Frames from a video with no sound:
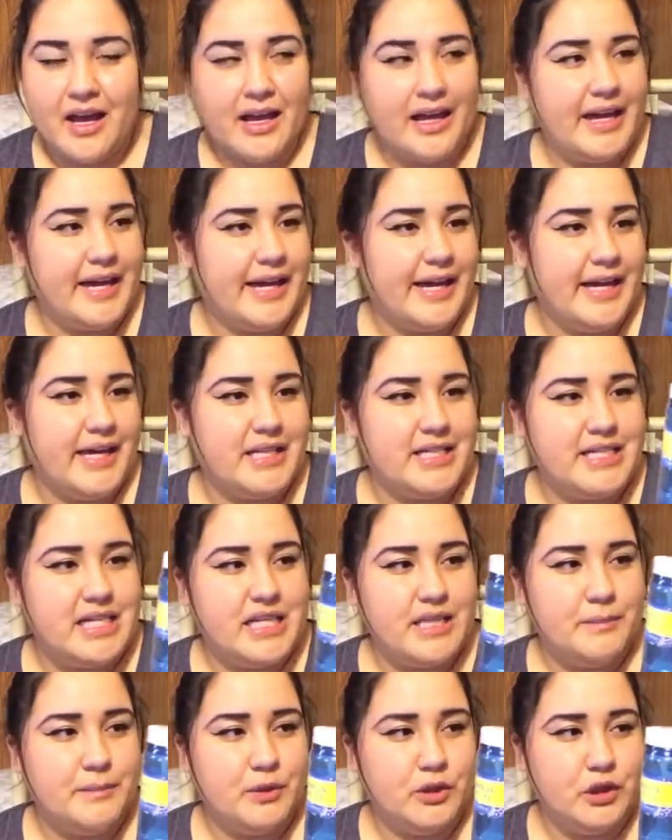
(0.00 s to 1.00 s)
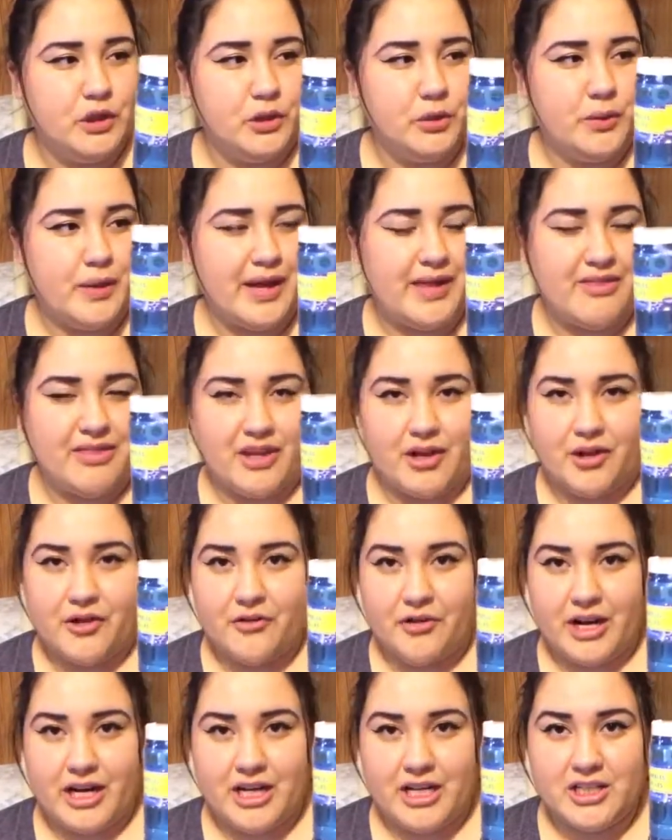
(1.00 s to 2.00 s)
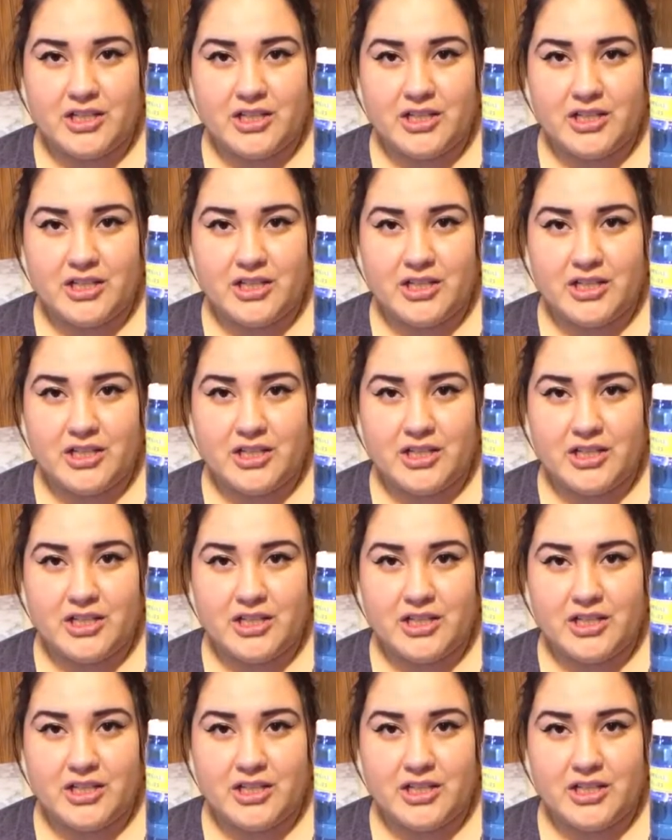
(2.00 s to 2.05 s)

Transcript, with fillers: and the blue and the green.